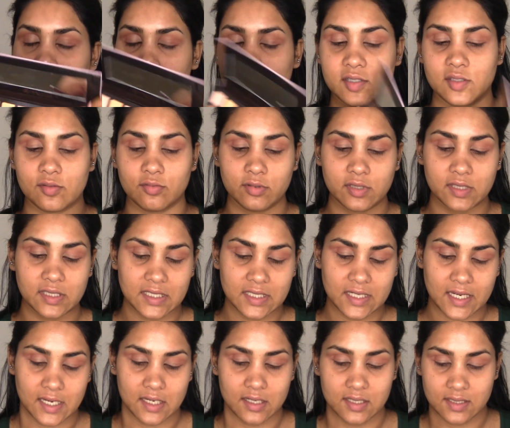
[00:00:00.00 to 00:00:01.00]
which is a really
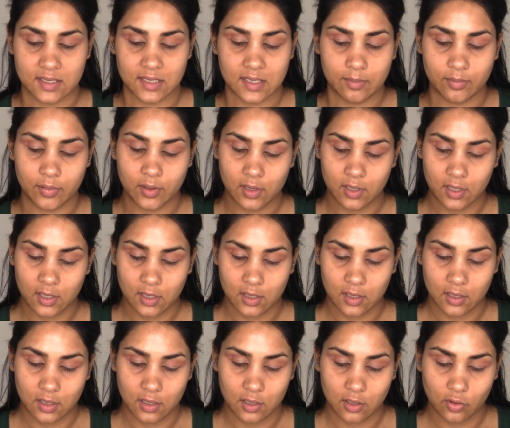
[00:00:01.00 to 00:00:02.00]
nice
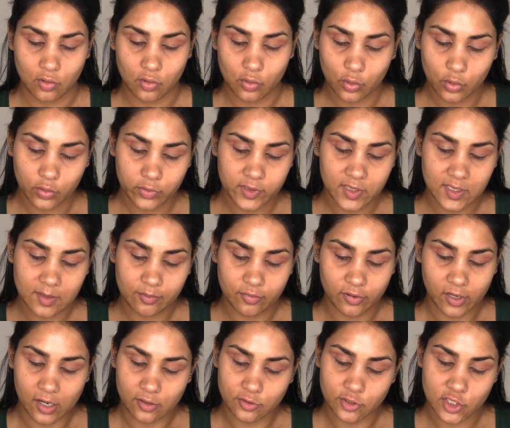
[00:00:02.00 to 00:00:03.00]
cool deep
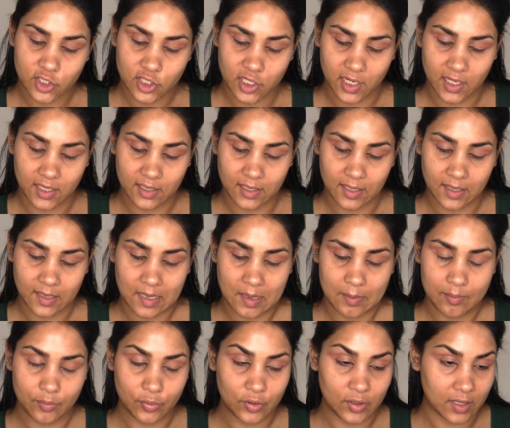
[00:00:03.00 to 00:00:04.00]
brown shade, and
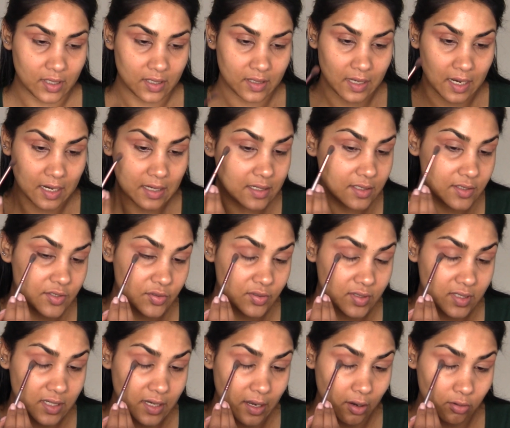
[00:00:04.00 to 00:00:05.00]
I'm putting that into
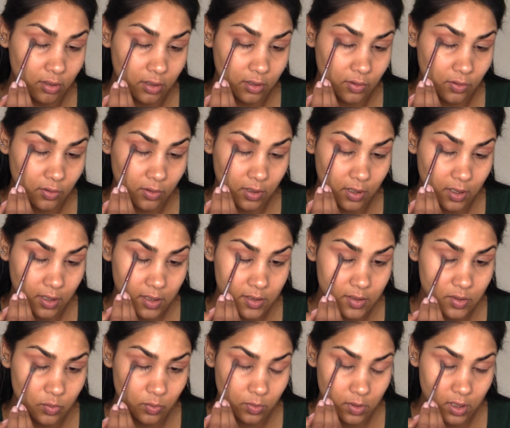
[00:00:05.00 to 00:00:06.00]
the outer corner
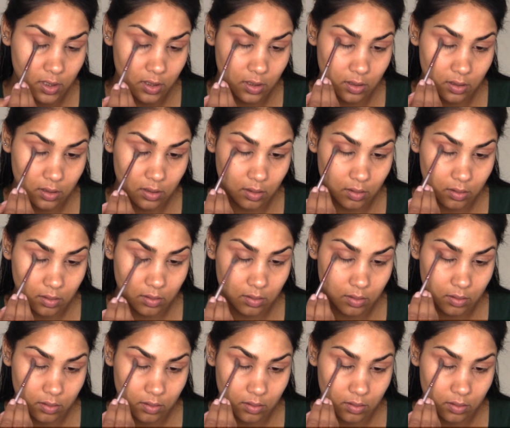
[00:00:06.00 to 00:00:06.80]
as well.